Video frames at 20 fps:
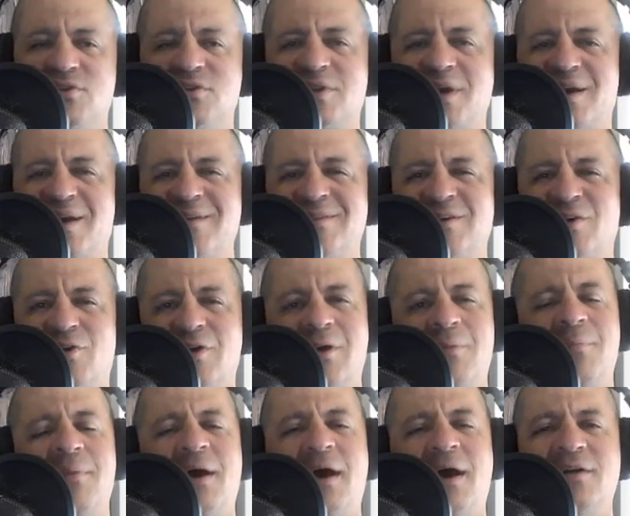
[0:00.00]
just like I tell
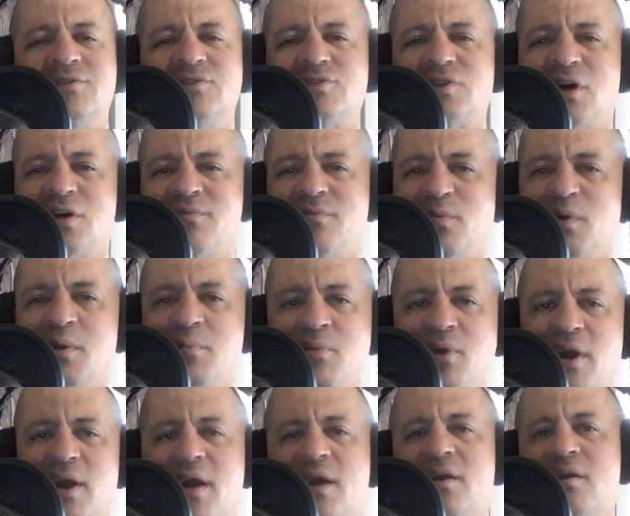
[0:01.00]
Impact, soft
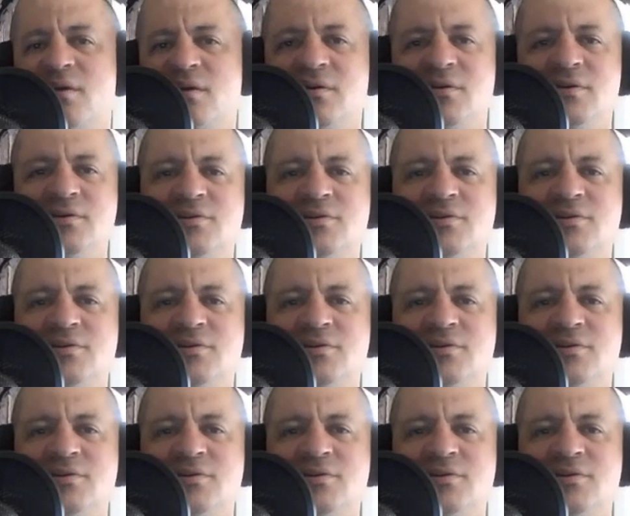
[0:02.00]
rebrand,